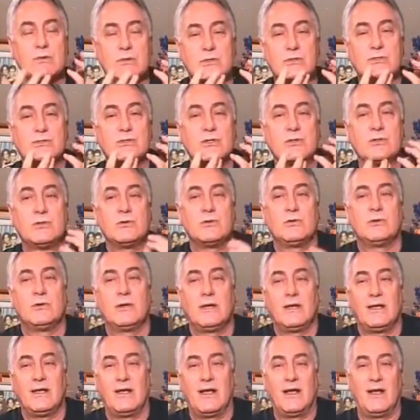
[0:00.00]
So
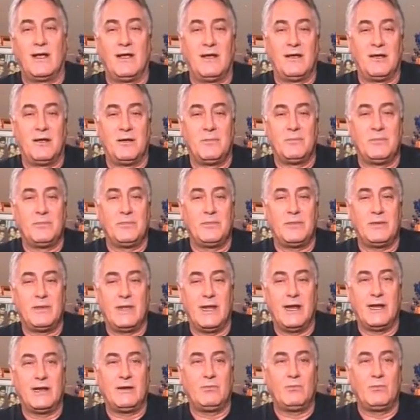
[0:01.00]

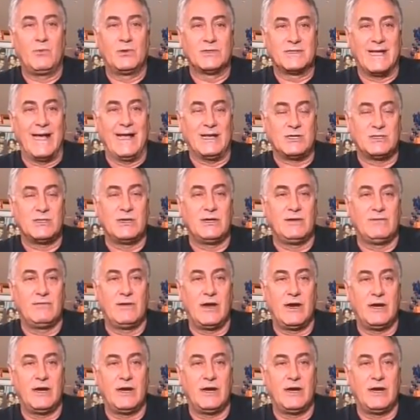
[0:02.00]
it was actually very